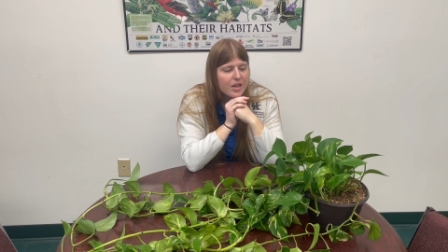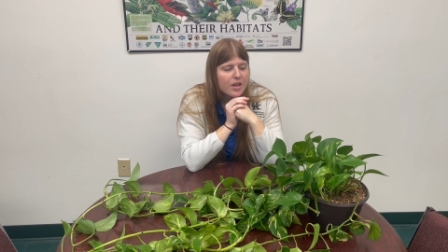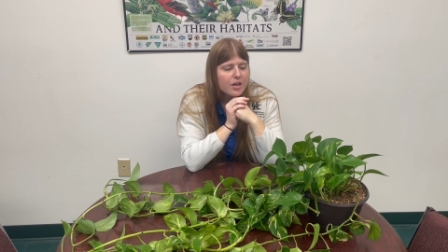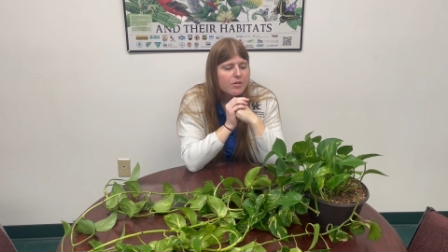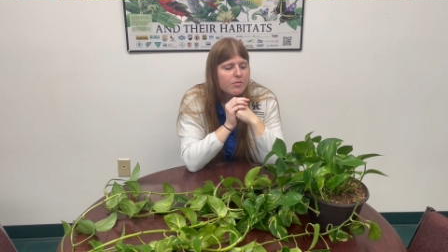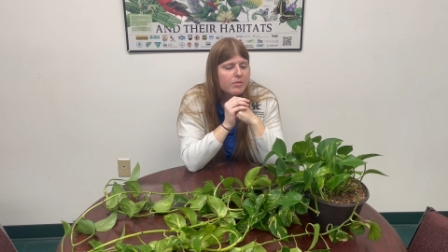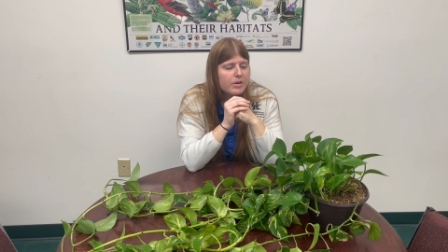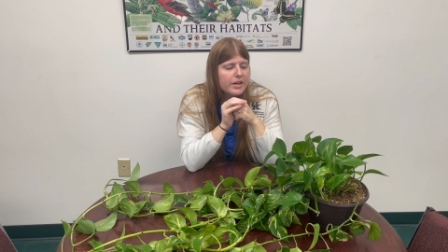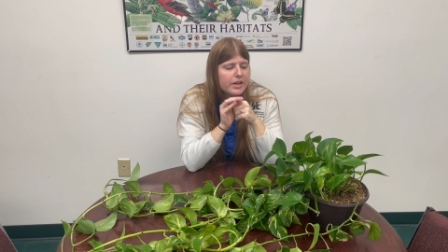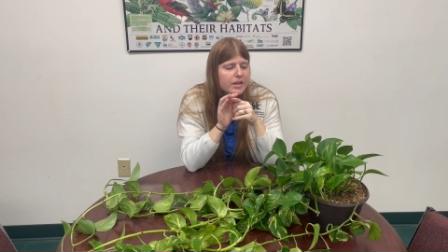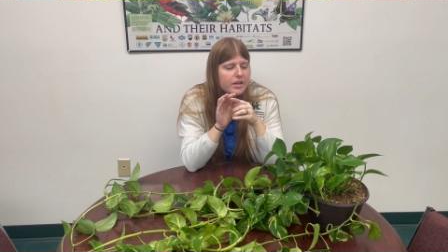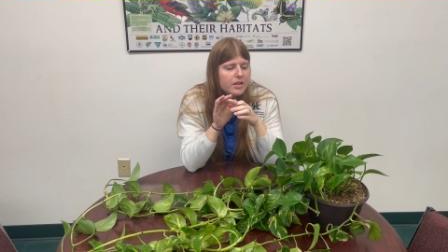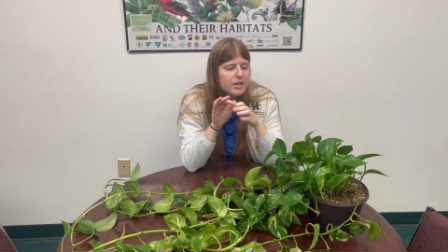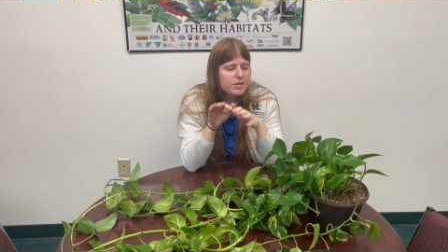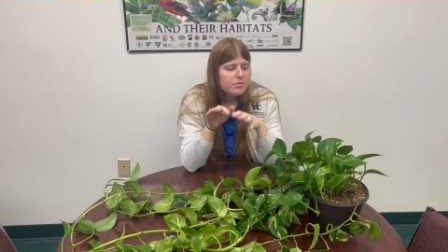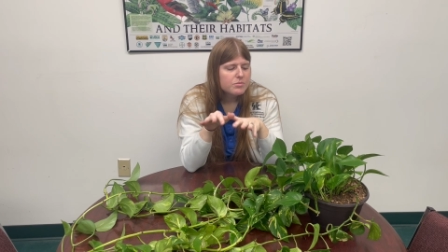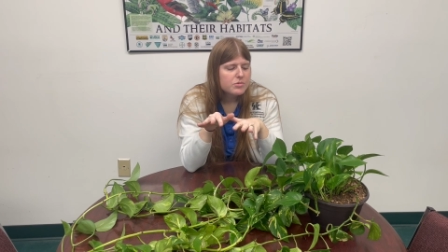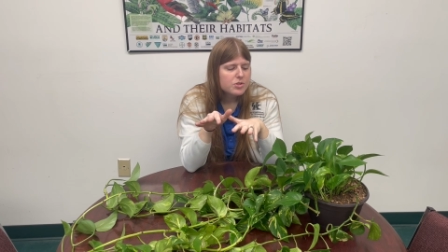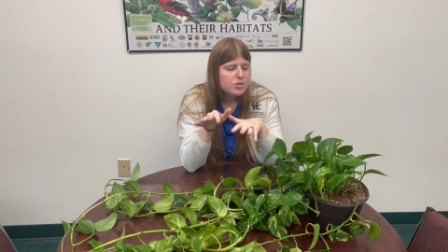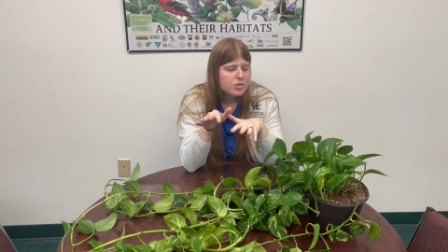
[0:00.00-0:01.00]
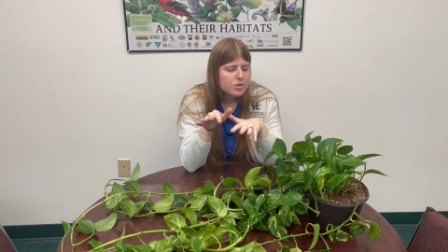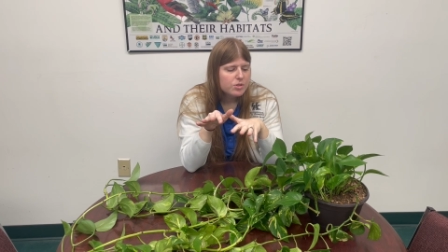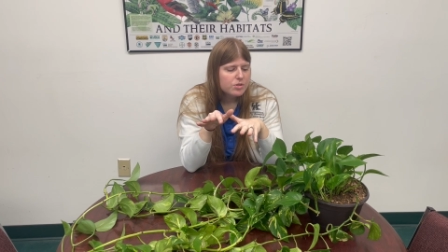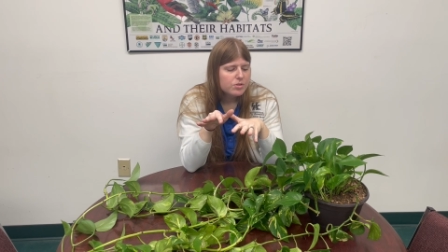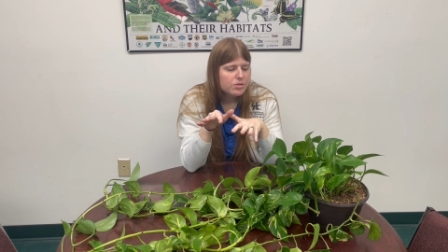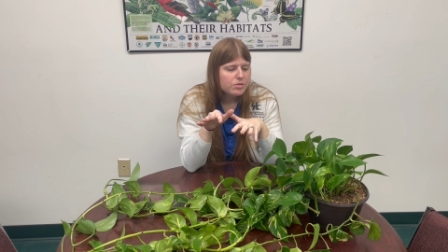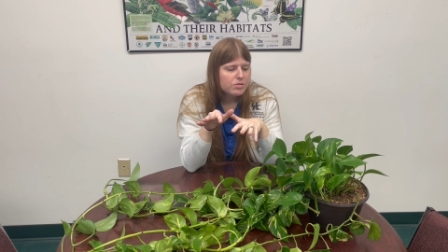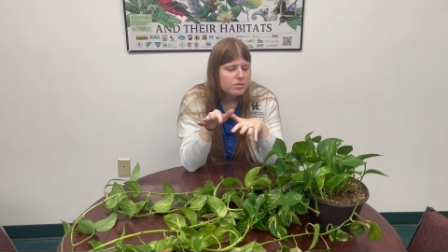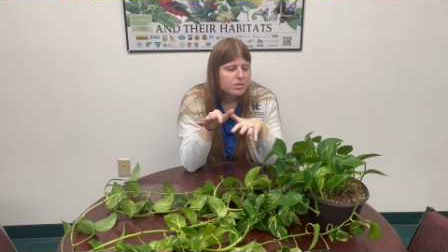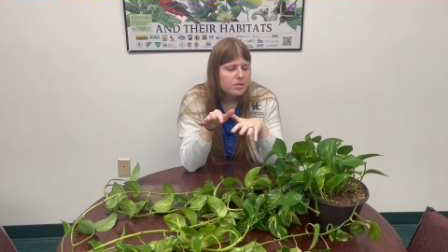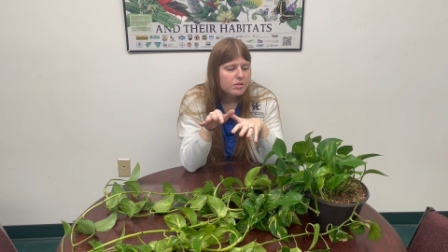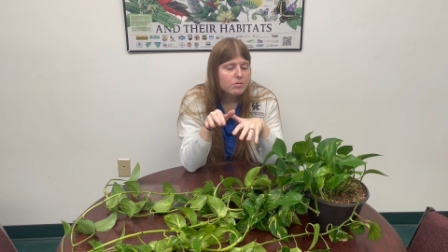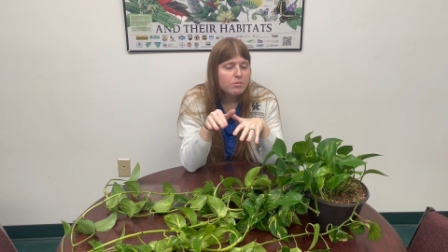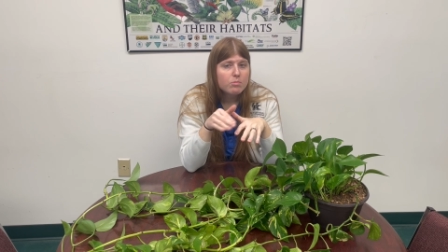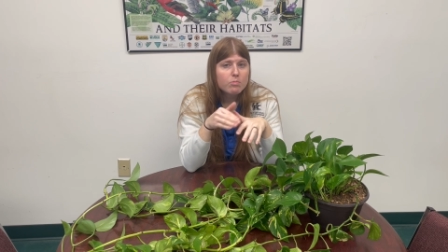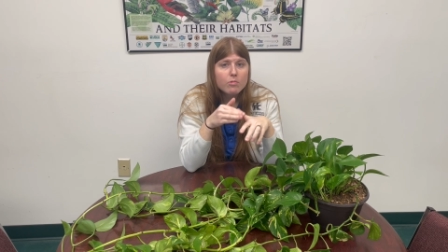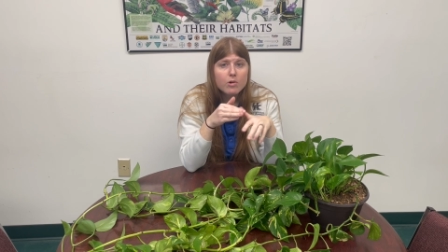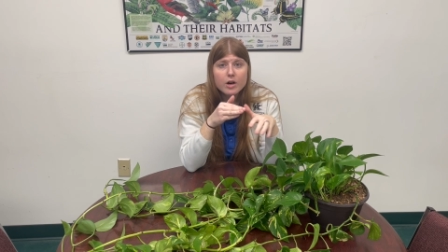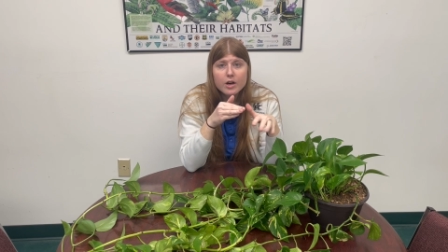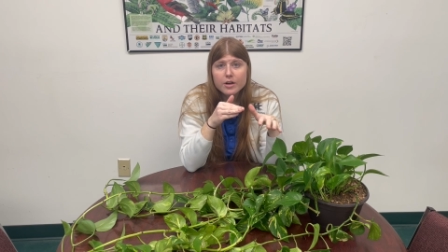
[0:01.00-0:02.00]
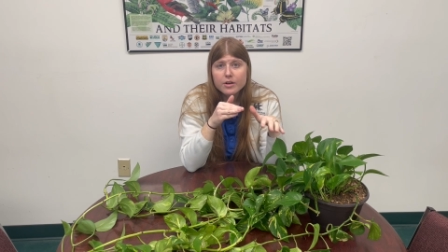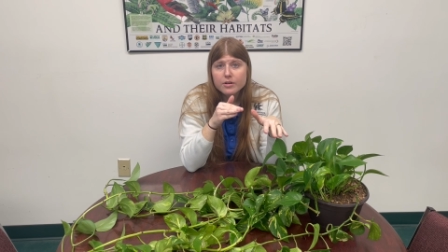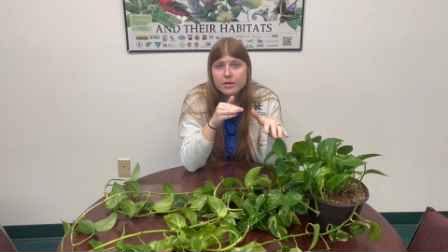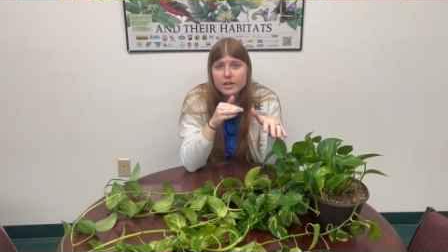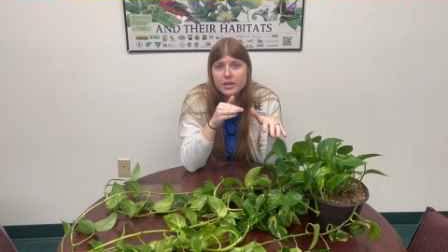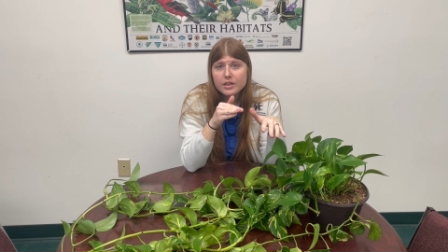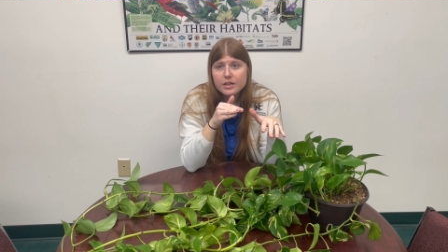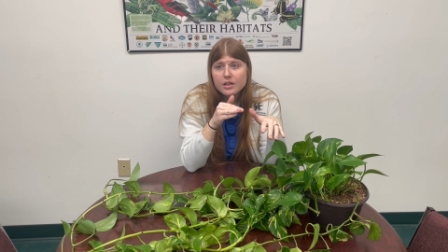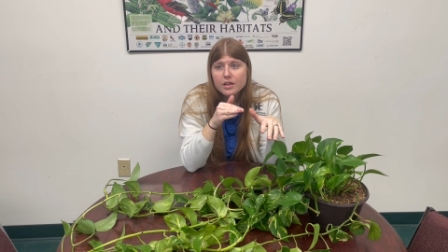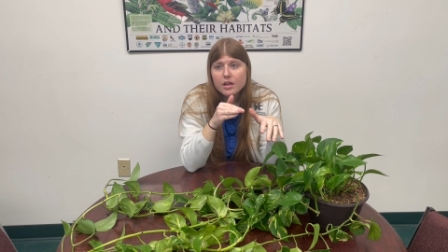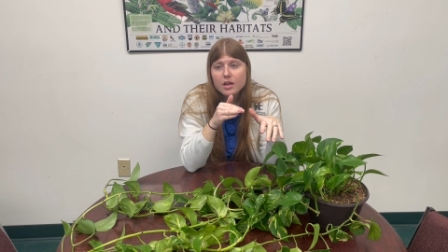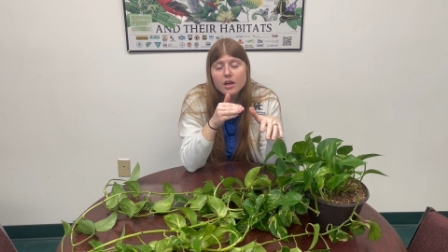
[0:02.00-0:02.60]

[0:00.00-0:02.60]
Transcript: When it comes to watering,